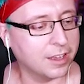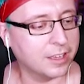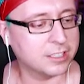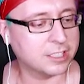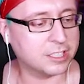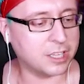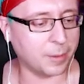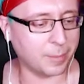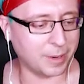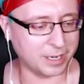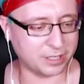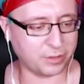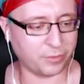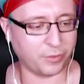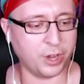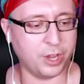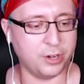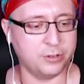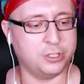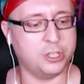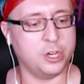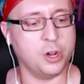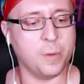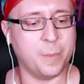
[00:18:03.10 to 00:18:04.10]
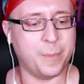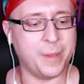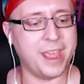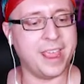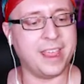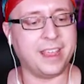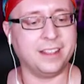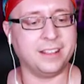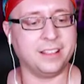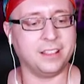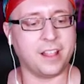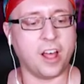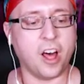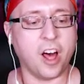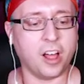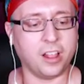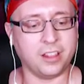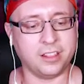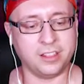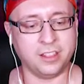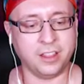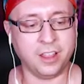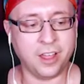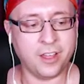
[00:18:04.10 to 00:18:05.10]
So much for you two being
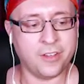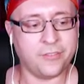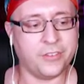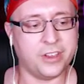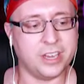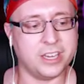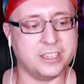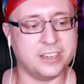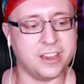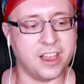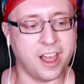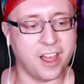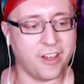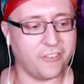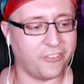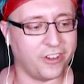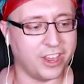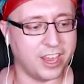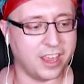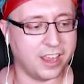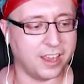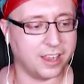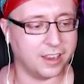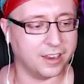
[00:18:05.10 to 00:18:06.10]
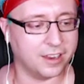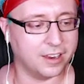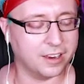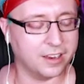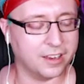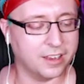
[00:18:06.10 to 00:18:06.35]
all lovey-dovey.